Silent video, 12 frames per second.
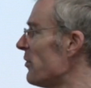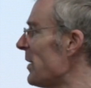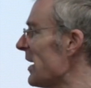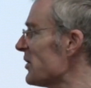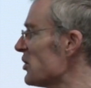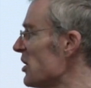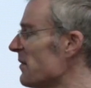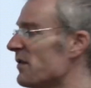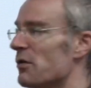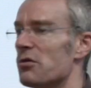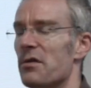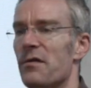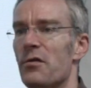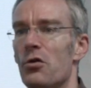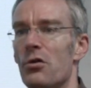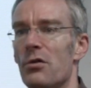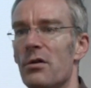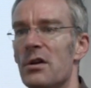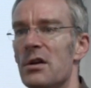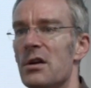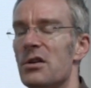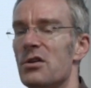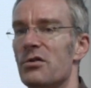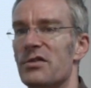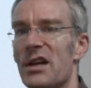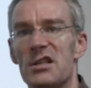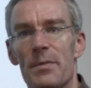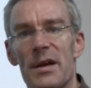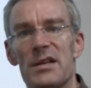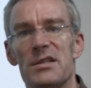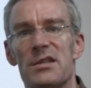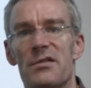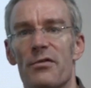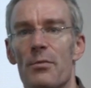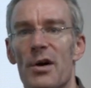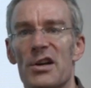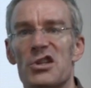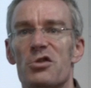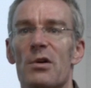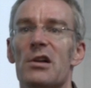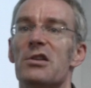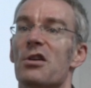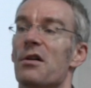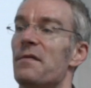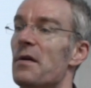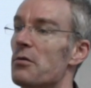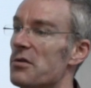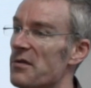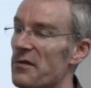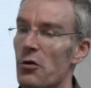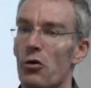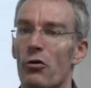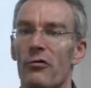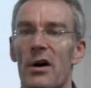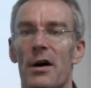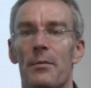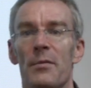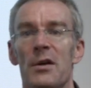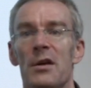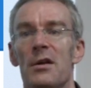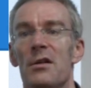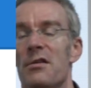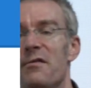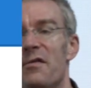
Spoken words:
Apache, a folder for your database for MySQL, you've got a folder for the